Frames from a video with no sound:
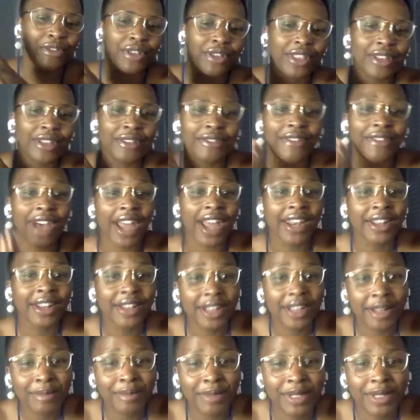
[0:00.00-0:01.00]
for the final
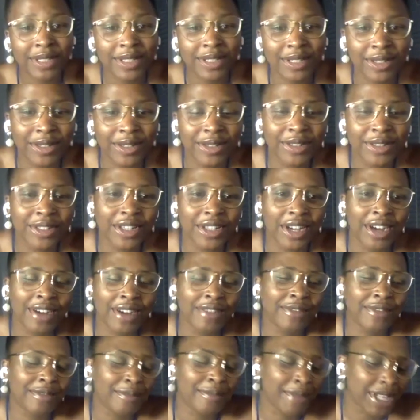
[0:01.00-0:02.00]
episode
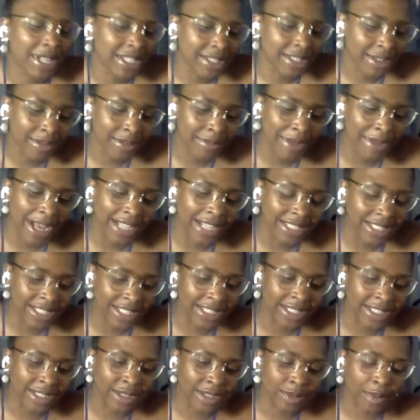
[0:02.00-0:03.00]
of Mental
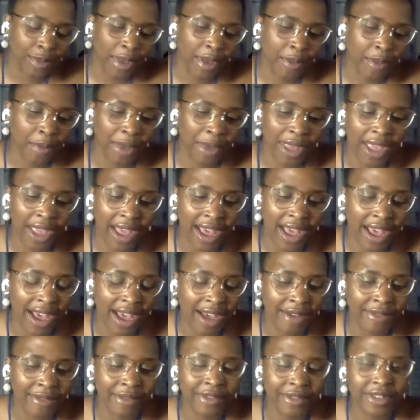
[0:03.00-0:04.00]
Matters, where we
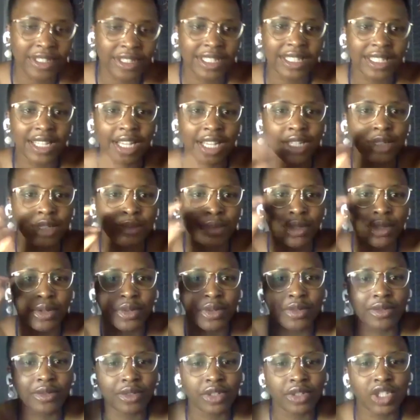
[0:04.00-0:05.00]
have such
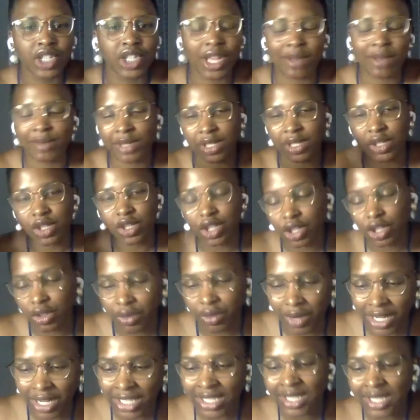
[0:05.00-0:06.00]
beautiful gems and
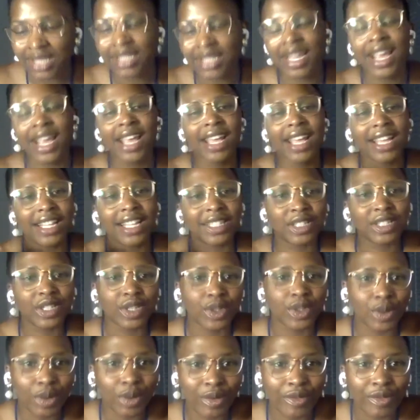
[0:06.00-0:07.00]
treats in
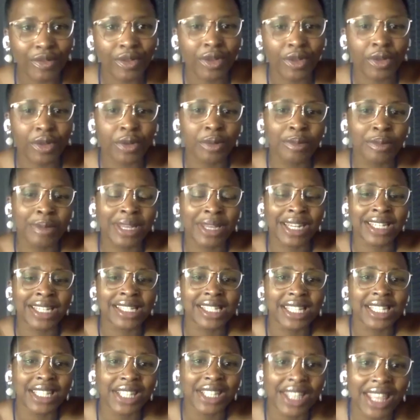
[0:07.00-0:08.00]
store for you. But
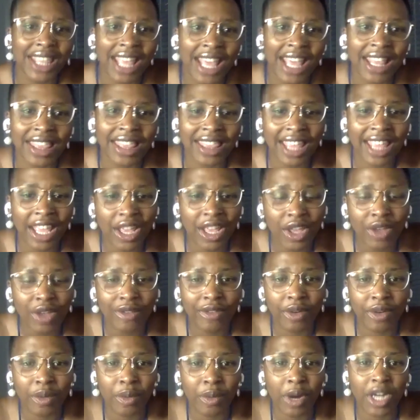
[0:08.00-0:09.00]
until then, thank you
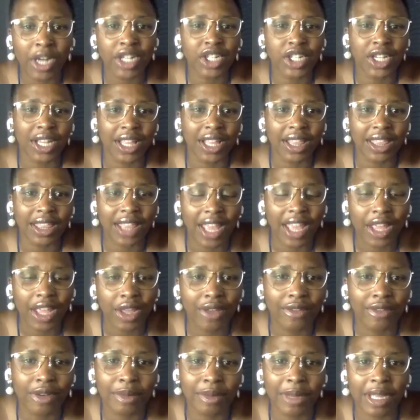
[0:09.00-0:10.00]
for watching. Thank
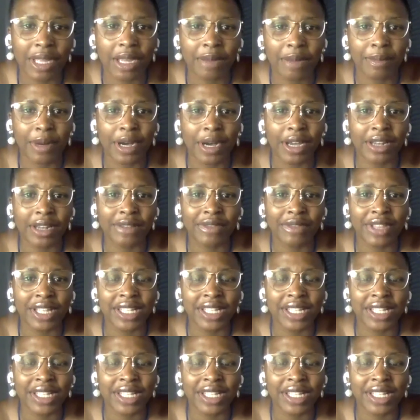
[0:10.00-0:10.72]
you for being a part of